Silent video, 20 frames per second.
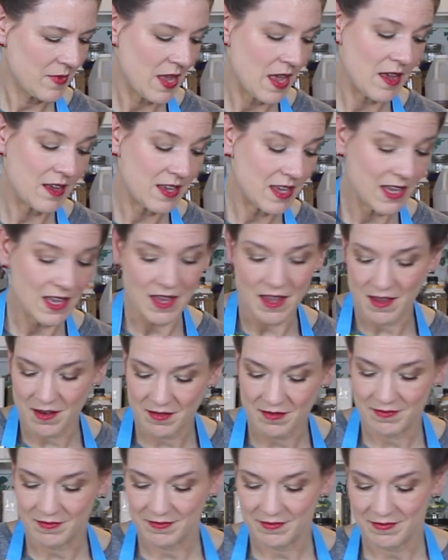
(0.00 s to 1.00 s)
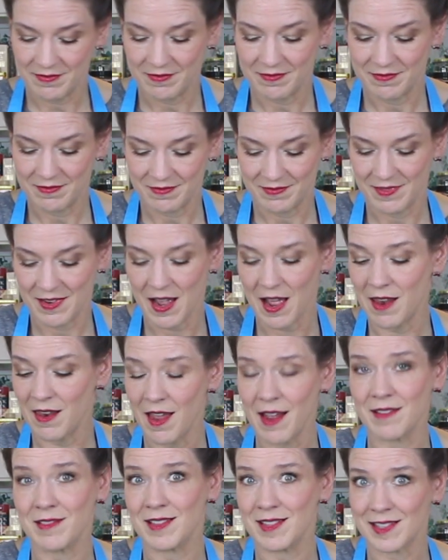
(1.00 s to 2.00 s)
Again, I
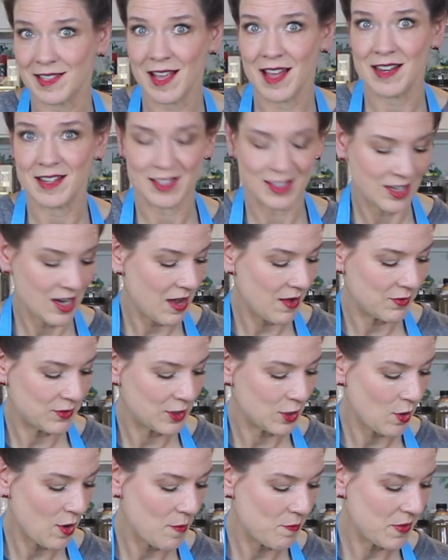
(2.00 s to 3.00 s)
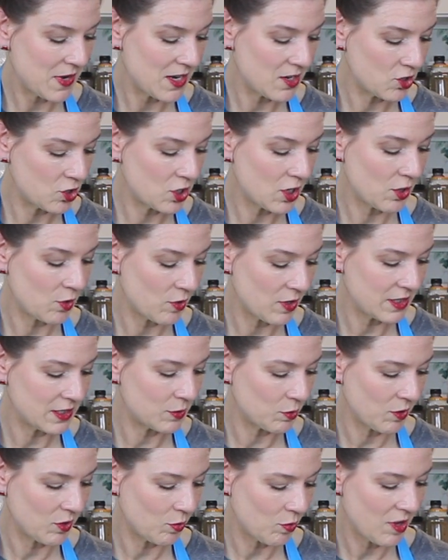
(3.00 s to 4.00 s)
like this kind of stuff, so I'm being
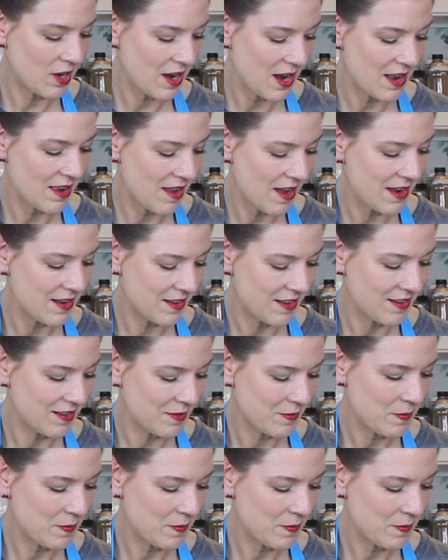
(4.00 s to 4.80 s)
generous with what I like.